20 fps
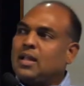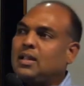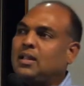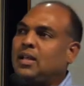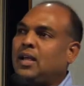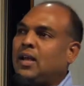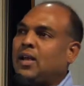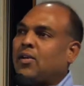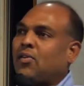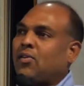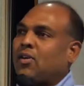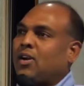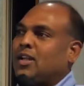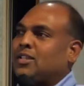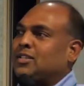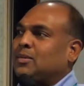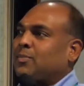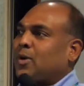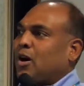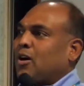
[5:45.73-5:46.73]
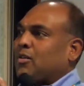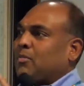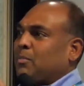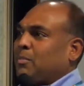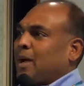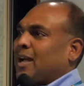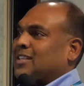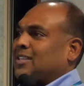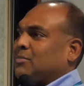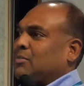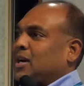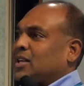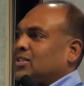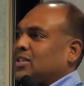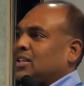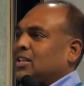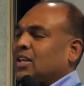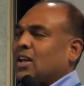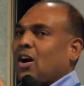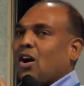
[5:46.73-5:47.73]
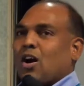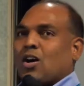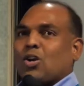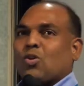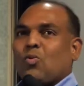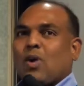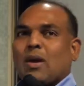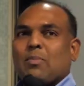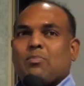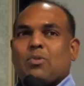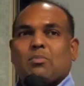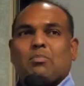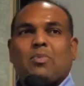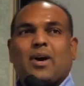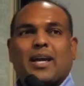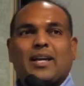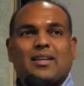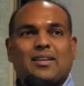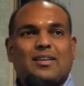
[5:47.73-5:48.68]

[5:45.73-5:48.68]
there it's about maximizing the ROI per byte.